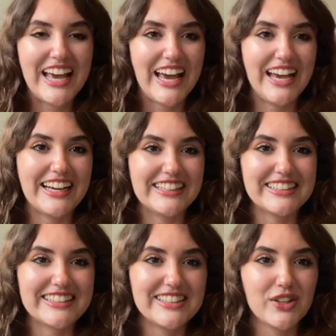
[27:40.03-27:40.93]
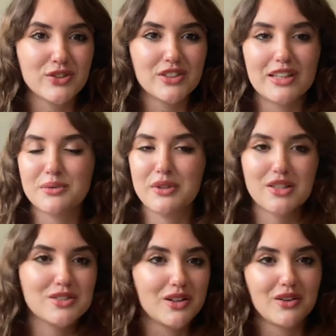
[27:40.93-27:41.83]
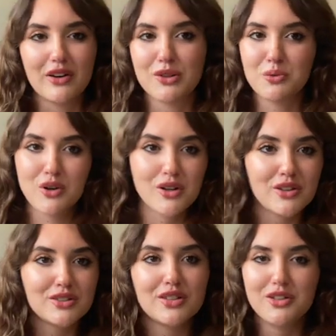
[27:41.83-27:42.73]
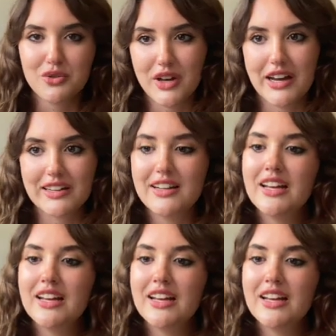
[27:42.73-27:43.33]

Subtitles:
and she goes on expeditions all around the world to do that.